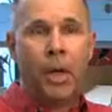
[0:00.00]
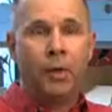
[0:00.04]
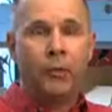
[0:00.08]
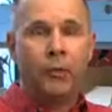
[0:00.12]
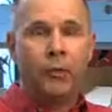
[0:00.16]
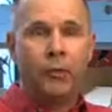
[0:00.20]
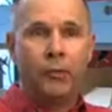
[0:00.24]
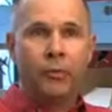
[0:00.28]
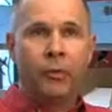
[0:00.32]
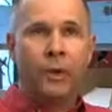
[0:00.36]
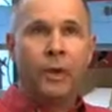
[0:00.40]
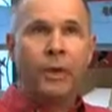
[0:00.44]

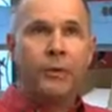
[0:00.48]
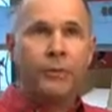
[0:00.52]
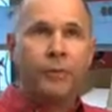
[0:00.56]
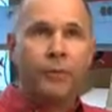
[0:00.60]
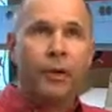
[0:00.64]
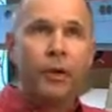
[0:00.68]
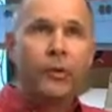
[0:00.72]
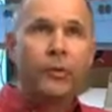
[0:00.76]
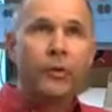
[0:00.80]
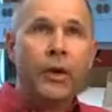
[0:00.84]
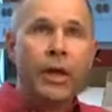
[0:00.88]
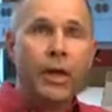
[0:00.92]
So really
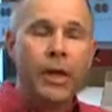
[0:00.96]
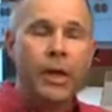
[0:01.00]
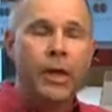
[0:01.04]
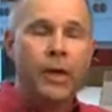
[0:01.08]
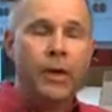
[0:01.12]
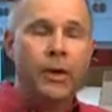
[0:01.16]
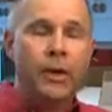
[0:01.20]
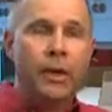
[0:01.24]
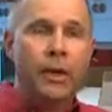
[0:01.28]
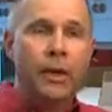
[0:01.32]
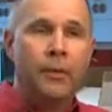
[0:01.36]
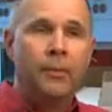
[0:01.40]

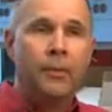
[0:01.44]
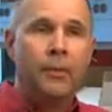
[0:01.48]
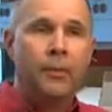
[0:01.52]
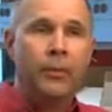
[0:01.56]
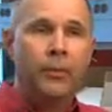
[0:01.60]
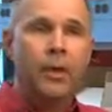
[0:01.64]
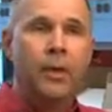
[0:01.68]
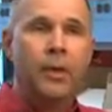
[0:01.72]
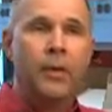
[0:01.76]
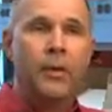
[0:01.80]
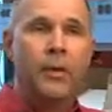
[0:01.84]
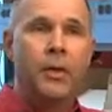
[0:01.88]
firsthand, I've
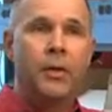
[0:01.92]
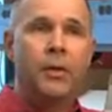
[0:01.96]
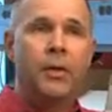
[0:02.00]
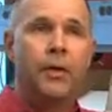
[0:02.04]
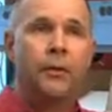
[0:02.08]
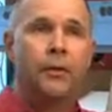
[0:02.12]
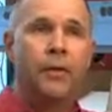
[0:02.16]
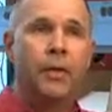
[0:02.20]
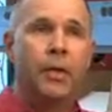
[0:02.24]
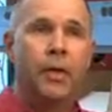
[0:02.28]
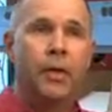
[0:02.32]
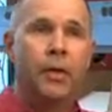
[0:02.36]
seen the
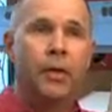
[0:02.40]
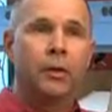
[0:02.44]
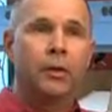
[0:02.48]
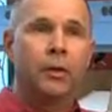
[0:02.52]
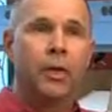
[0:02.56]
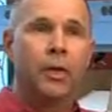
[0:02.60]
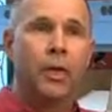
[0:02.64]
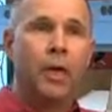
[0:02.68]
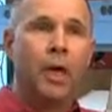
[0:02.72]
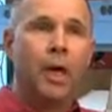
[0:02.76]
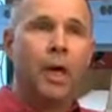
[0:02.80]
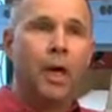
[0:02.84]

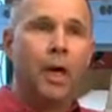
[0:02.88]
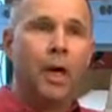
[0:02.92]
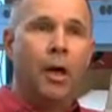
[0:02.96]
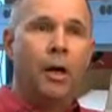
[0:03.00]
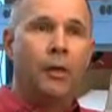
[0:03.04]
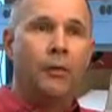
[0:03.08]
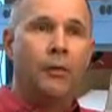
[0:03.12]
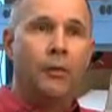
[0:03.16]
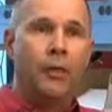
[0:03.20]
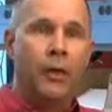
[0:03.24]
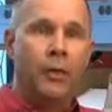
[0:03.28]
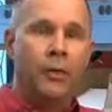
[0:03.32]
difficulty
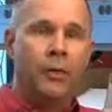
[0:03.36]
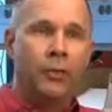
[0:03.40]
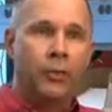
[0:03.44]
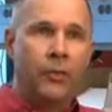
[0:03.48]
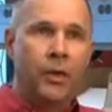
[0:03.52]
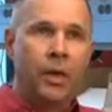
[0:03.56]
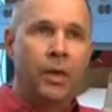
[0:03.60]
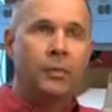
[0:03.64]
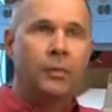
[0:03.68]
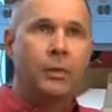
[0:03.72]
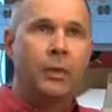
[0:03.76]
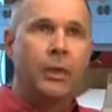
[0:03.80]
of
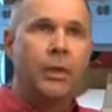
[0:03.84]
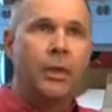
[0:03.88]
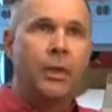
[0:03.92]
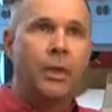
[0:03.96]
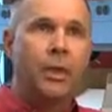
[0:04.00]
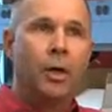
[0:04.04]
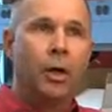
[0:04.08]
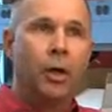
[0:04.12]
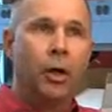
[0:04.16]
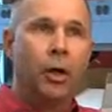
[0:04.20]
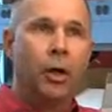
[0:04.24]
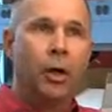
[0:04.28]

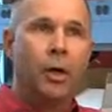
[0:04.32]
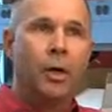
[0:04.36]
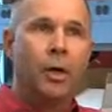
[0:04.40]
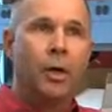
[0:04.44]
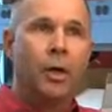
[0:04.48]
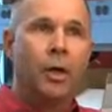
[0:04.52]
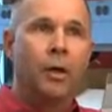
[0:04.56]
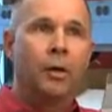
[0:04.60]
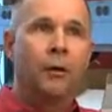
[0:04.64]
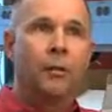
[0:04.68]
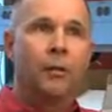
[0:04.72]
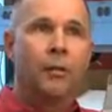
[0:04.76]
assembling
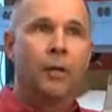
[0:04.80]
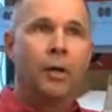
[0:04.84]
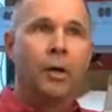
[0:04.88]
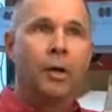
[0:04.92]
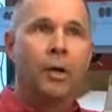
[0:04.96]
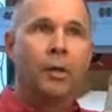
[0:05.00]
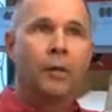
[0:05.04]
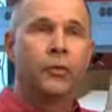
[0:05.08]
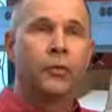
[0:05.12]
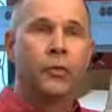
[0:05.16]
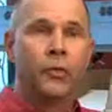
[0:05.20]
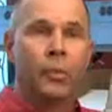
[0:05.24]
all of
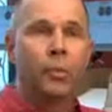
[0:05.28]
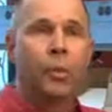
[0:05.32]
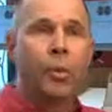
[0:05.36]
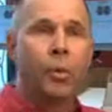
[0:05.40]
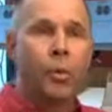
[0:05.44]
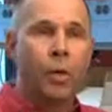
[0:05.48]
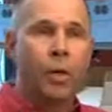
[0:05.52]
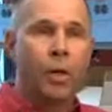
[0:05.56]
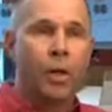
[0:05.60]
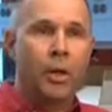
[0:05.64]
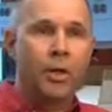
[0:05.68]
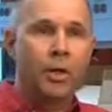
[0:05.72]
the
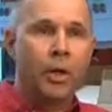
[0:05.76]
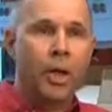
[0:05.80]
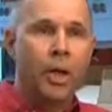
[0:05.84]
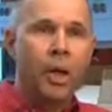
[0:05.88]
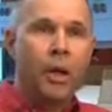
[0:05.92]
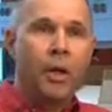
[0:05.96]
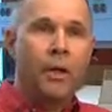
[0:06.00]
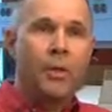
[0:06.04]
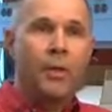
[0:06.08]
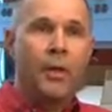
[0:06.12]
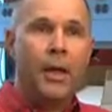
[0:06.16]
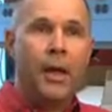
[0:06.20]
support
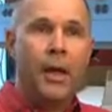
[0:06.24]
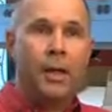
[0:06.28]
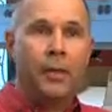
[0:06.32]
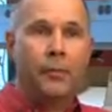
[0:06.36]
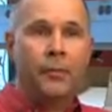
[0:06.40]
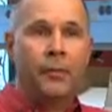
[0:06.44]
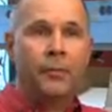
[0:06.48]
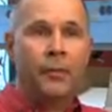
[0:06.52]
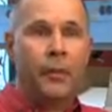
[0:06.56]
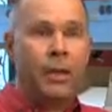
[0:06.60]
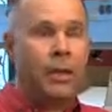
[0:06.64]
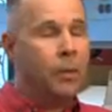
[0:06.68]

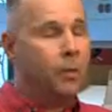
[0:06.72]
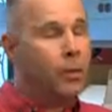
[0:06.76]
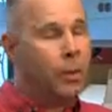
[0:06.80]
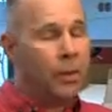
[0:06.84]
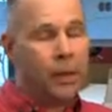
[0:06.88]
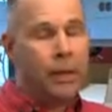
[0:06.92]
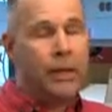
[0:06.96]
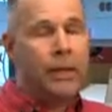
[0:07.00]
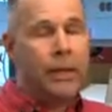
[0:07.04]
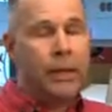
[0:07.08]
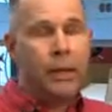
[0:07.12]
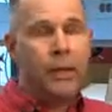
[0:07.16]
that
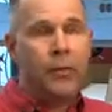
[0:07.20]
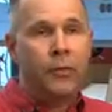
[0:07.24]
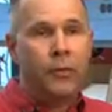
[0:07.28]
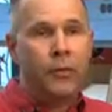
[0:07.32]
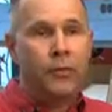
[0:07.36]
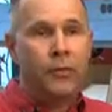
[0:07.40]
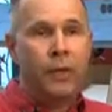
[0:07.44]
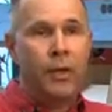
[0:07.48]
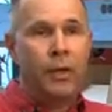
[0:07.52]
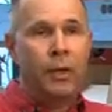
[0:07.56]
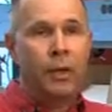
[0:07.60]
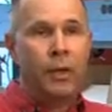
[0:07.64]
frequently is
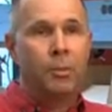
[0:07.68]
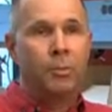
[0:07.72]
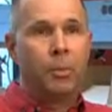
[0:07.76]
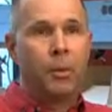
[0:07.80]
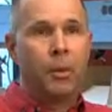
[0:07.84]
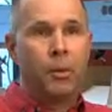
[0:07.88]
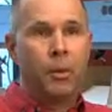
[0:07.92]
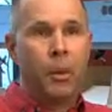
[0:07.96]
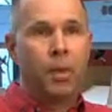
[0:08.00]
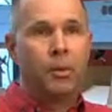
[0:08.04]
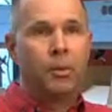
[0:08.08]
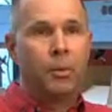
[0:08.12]

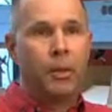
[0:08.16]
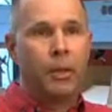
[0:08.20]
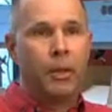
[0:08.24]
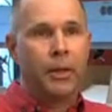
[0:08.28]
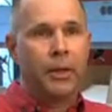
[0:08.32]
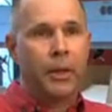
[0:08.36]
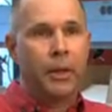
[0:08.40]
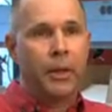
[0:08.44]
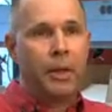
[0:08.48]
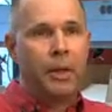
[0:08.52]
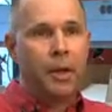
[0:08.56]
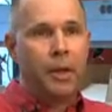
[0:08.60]
available
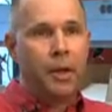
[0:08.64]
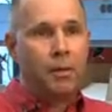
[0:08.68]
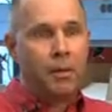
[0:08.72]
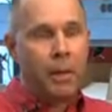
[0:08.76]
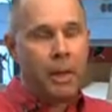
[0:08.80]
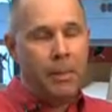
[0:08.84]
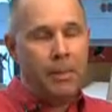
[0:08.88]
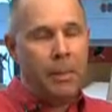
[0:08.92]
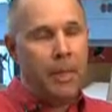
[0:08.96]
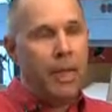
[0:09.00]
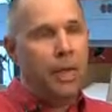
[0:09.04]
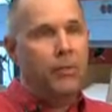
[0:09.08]
locally,
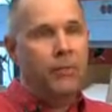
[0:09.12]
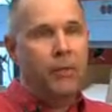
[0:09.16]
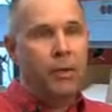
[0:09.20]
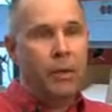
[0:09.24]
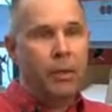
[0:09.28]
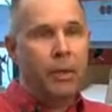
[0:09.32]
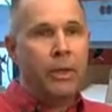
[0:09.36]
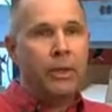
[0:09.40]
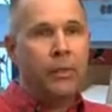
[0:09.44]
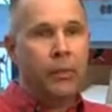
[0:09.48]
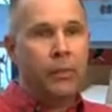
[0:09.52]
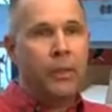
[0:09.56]
maybe not
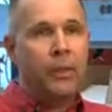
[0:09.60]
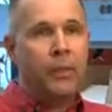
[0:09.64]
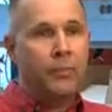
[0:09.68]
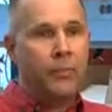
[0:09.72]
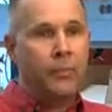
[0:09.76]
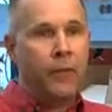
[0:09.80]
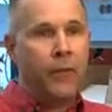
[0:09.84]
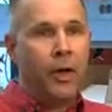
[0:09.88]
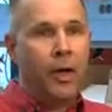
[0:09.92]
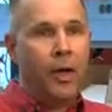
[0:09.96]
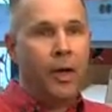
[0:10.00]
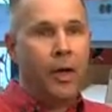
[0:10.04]
so easy to
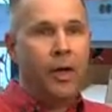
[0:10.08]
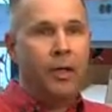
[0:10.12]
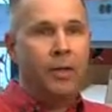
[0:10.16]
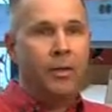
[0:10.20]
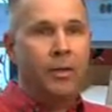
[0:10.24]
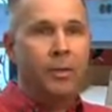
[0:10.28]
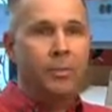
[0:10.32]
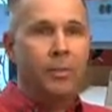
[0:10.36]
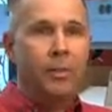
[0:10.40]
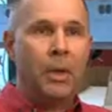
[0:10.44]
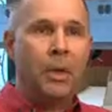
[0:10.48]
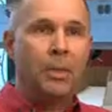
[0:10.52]

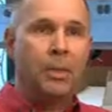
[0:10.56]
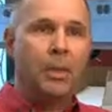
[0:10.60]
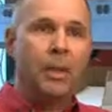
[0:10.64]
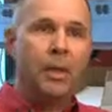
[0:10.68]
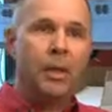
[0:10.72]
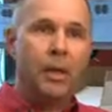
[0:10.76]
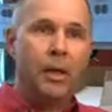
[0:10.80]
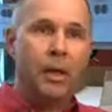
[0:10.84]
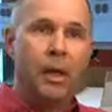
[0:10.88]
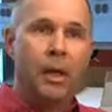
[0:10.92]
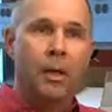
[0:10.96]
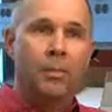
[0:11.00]
find,
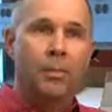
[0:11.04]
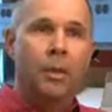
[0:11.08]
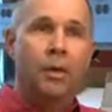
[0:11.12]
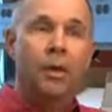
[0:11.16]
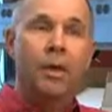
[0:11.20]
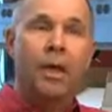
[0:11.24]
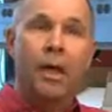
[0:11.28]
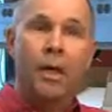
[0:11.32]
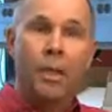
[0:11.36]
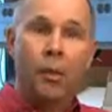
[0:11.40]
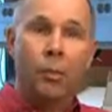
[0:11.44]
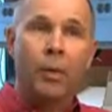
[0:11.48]
maybe
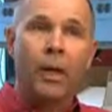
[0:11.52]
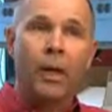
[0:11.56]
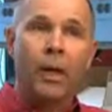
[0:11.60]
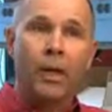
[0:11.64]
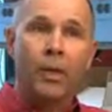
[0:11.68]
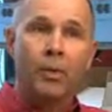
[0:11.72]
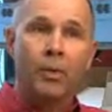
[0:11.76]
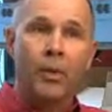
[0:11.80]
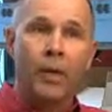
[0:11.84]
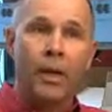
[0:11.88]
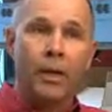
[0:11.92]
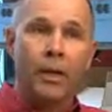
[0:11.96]
you're not
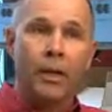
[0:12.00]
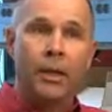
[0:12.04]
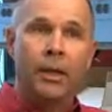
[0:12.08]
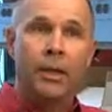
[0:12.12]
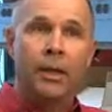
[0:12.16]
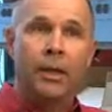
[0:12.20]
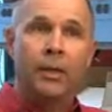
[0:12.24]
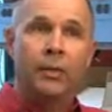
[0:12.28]
aware that it